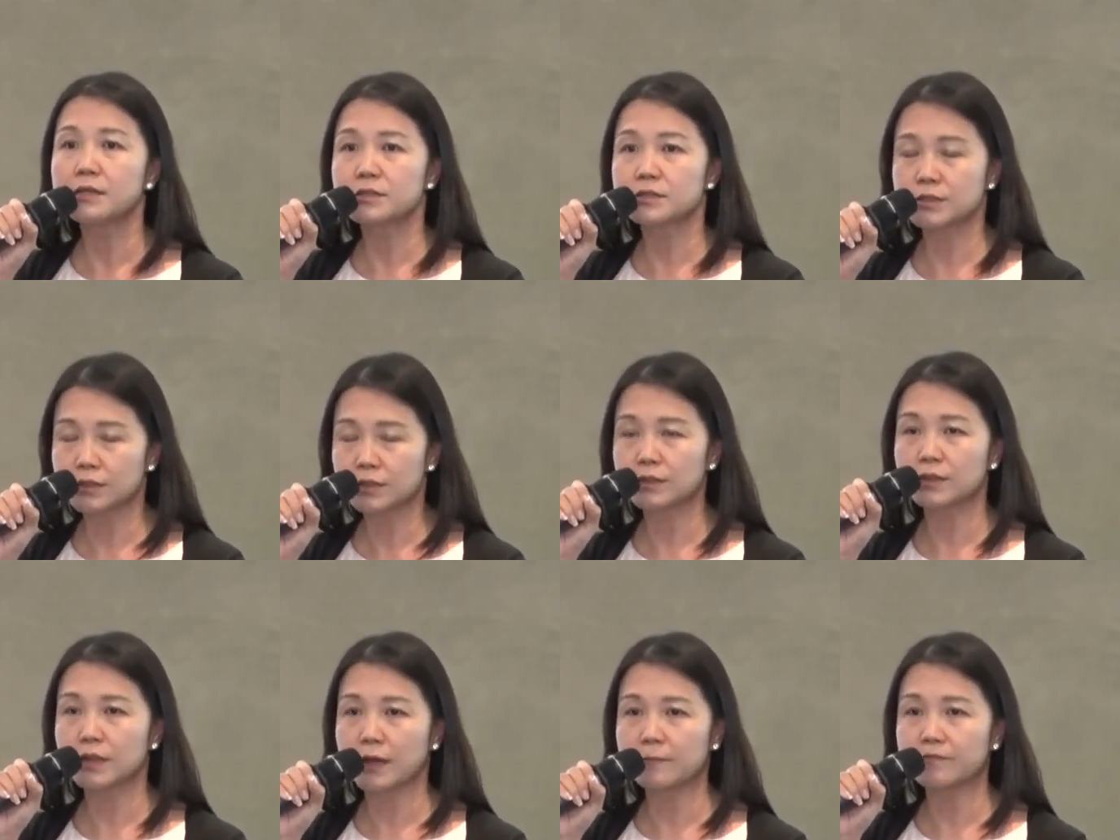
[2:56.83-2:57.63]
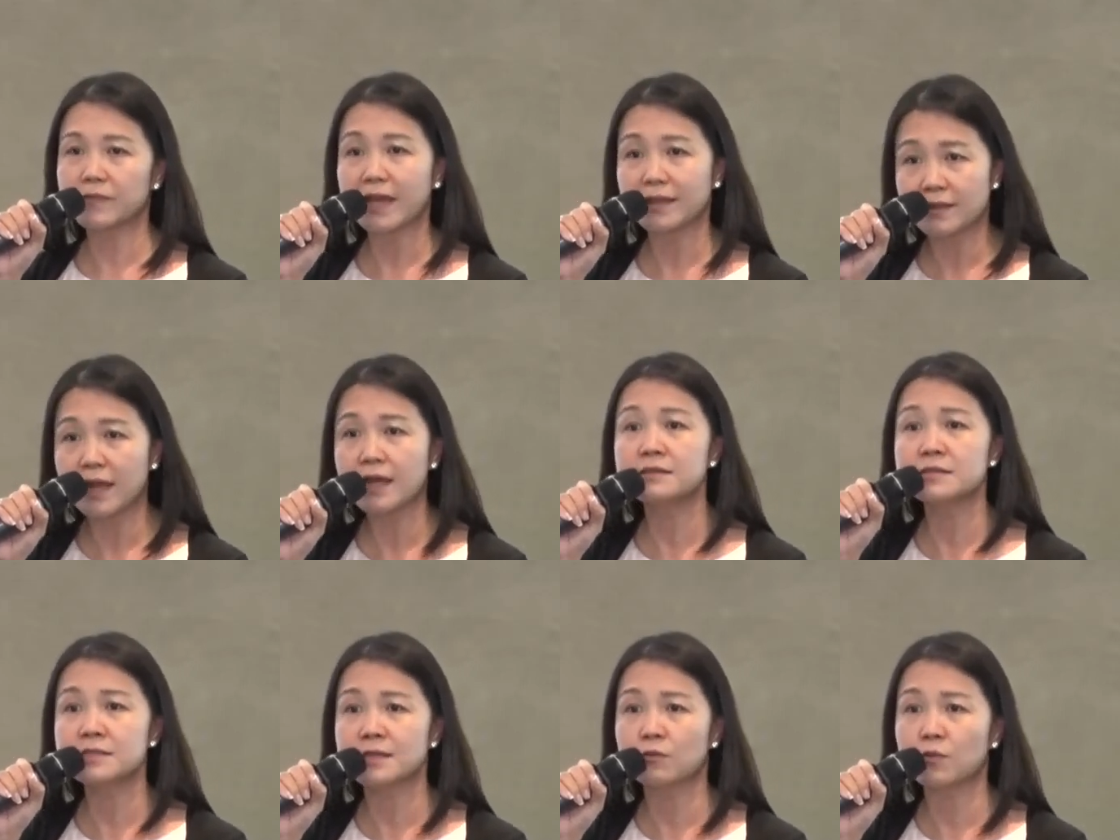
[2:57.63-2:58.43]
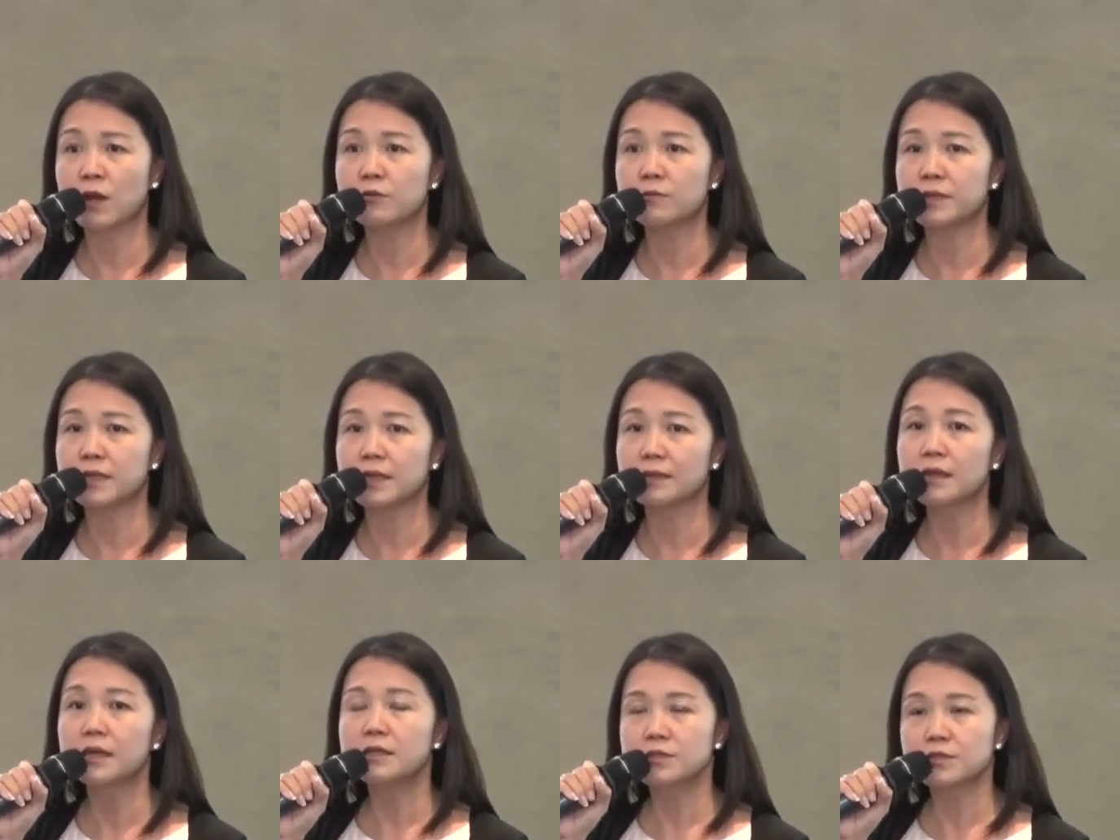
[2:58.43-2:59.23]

to enhance their well-being,